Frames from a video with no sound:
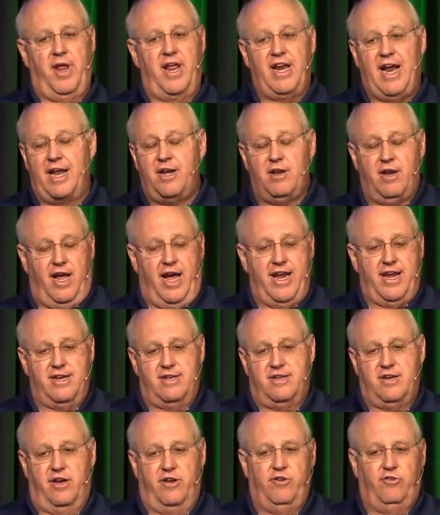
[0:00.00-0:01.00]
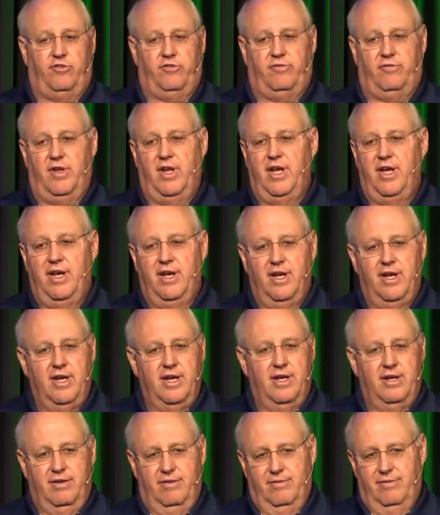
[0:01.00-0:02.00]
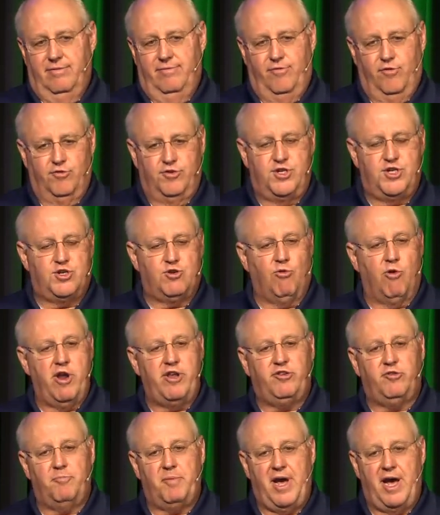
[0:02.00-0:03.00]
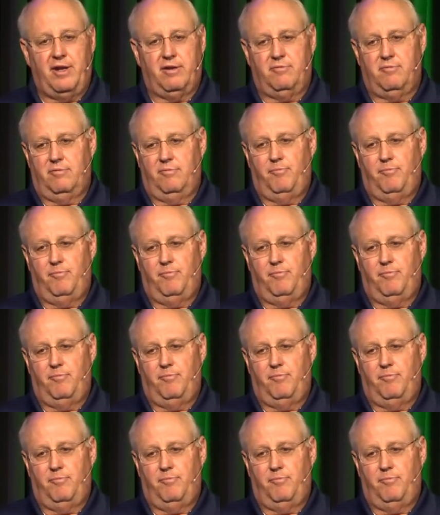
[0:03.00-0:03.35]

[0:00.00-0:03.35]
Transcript: And I, I can tell you, I've heard stories about